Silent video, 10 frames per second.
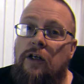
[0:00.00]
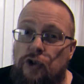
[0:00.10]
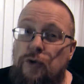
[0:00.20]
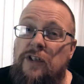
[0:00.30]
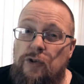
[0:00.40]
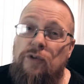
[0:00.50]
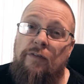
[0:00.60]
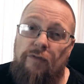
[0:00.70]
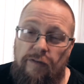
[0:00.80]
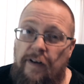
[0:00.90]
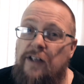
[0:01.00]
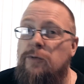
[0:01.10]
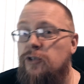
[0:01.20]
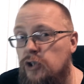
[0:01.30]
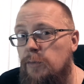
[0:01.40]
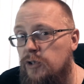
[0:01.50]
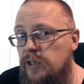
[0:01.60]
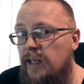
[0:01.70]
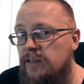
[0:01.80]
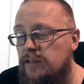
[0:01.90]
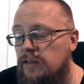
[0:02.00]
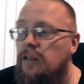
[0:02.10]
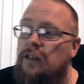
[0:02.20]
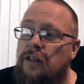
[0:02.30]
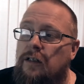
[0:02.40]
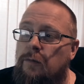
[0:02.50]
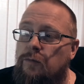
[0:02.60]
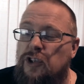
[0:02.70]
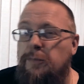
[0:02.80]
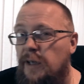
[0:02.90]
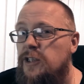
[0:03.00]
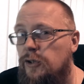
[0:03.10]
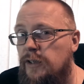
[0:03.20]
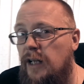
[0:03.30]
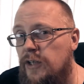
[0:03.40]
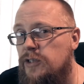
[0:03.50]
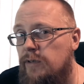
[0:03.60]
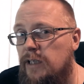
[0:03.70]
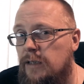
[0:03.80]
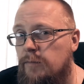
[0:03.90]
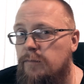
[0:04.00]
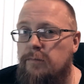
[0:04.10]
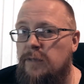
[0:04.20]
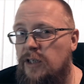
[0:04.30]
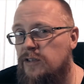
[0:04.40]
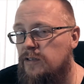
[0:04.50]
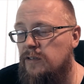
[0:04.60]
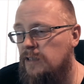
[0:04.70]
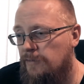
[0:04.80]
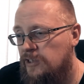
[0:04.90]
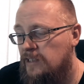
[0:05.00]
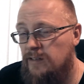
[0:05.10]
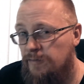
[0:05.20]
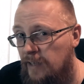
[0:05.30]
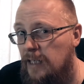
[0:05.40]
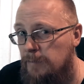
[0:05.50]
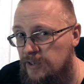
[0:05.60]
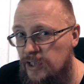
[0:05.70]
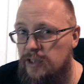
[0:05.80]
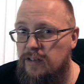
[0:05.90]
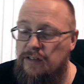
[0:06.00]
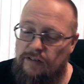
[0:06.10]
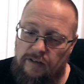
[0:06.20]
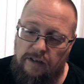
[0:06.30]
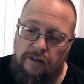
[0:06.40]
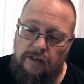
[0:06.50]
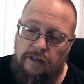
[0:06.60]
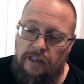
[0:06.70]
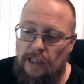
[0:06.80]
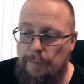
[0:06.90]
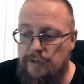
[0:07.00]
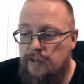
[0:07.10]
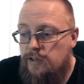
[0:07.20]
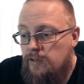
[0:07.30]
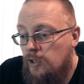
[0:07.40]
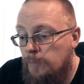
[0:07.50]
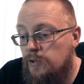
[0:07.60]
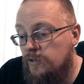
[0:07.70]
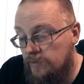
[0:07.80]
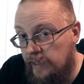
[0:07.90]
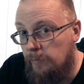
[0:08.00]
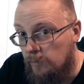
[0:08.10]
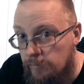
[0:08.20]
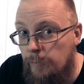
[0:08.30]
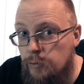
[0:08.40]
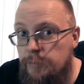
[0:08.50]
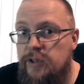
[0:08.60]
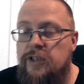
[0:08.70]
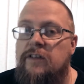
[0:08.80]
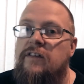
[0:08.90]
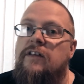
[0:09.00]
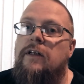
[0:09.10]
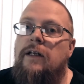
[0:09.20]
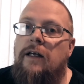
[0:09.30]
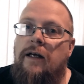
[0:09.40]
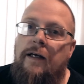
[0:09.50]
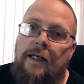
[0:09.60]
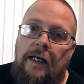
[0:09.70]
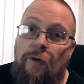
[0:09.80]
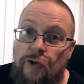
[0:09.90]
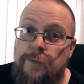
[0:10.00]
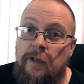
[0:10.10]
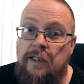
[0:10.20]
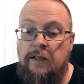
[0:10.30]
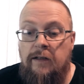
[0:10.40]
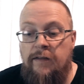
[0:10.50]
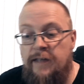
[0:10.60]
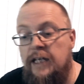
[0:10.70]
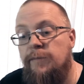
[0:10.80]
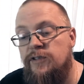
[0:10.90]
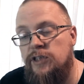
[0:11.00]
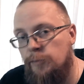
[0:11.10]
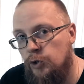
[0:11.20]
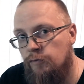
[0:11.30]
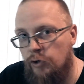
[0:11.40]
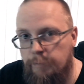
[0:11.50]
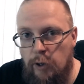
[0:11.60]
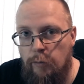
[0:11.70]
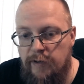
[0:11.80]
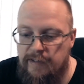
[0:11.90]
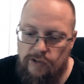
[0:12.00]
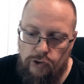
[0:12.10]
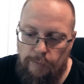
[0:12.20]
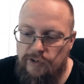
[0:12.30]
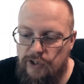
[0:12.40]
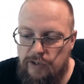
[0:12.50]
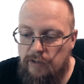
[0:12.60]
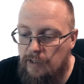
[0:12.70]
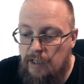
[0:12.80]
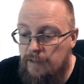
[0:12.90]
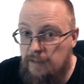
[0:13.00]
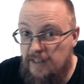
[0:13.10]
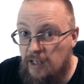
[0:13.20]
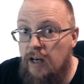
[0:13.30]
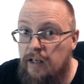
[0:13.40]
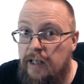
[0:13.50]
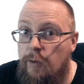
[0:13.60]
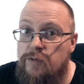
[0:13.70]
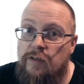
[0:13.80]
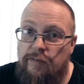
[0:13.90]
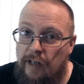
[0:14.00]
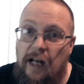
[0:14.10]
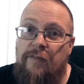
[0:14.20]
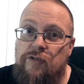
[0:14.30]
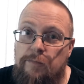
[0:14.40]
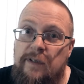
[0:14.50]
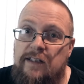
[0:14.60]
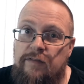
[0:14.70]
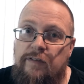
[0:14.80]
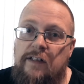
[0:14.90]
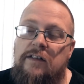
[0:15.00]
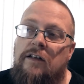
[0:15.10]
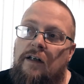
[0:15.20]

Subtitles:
Jiu-jitsu is often referred to as human chess, which is a pretty good analogy really, because you have a set of defined positions, you're limited to the options available from those positions, and ultimately the aim is to manoeuvre your opponent into a position that they can't get out of and have to admit defeat.